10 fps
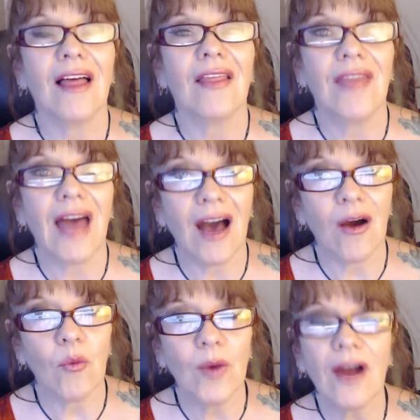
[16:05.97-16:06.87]
that
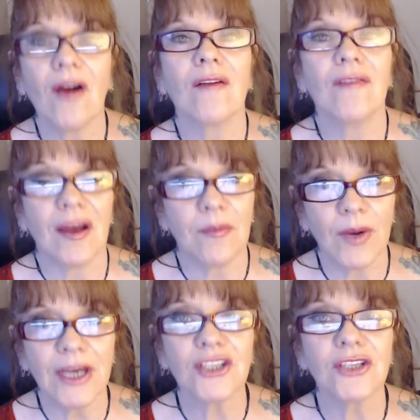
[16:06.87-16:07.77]
we are a
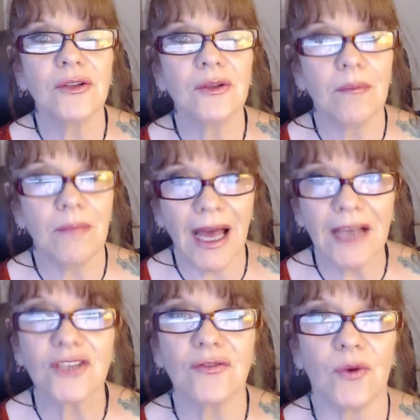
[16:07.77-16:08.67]
vibrational
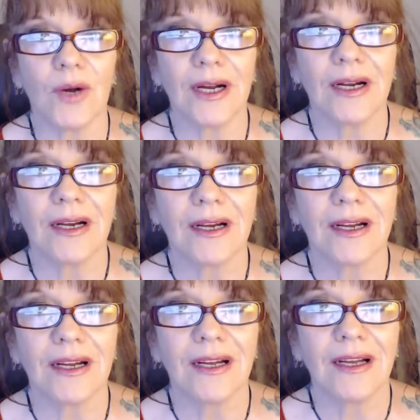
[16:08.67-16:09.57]
match for
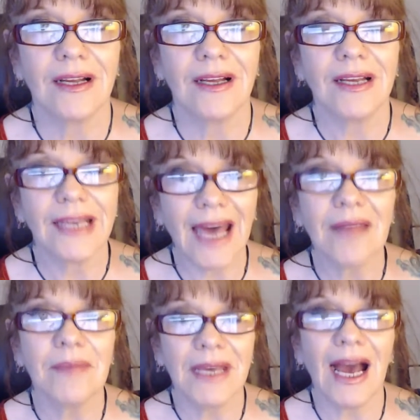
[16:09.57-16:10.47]
can
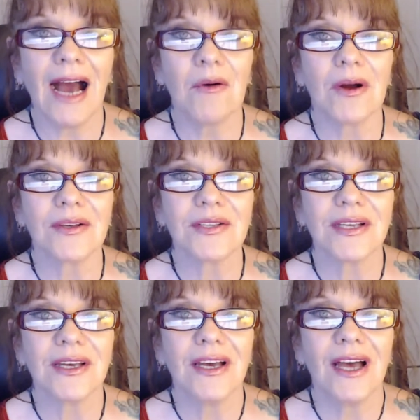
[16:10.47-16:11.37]
be ours.
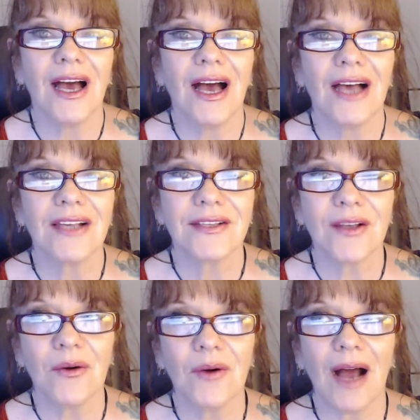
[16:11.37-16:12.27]

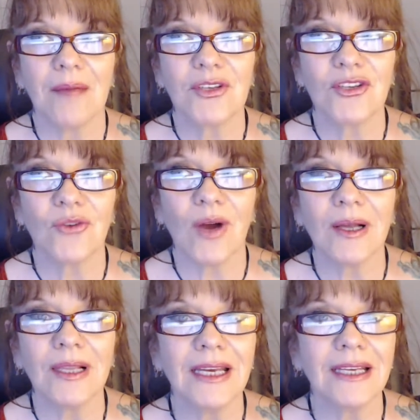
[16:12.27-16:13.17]
So I'm
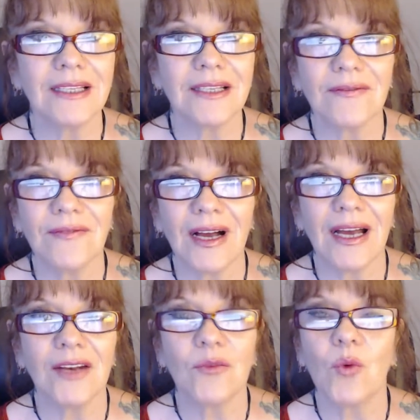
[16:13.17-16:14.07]
struggling to
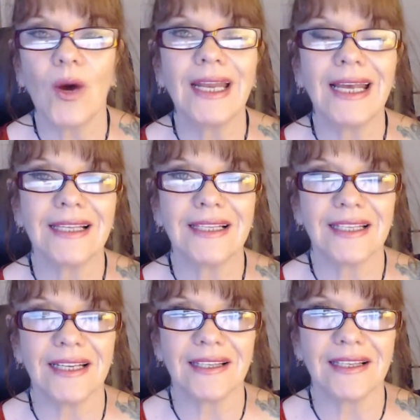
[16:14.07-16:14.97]
find one
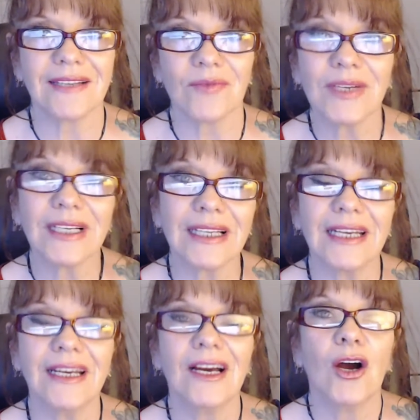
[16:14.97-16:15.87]
instance,
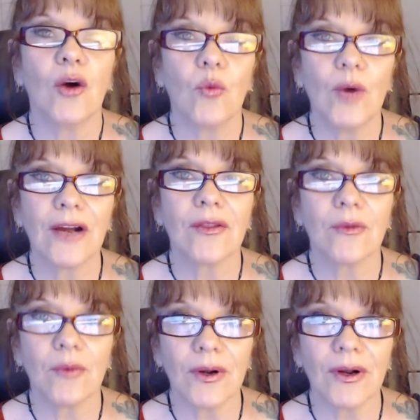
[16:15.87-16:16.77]
really, where the
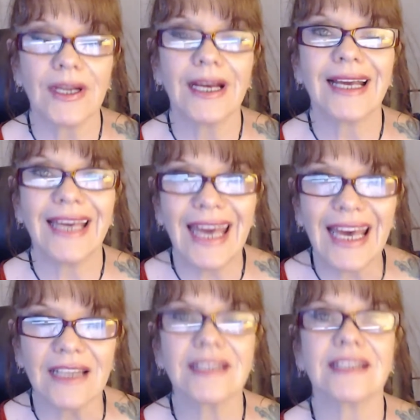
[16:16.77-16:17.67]
word
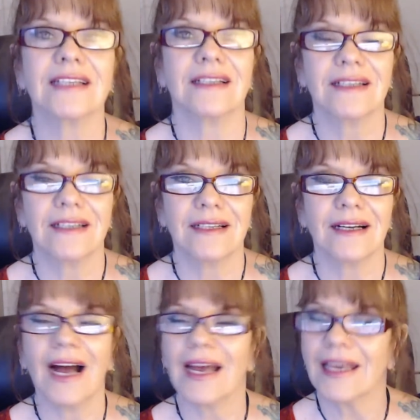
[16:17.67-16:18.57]
can't,
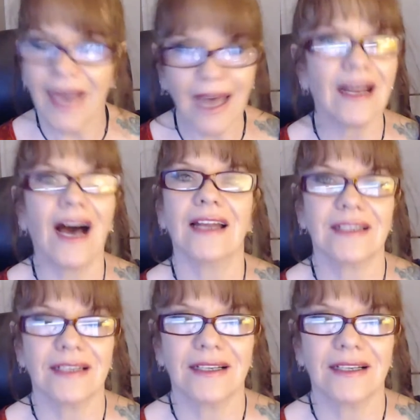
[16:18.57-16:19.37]
I cannot,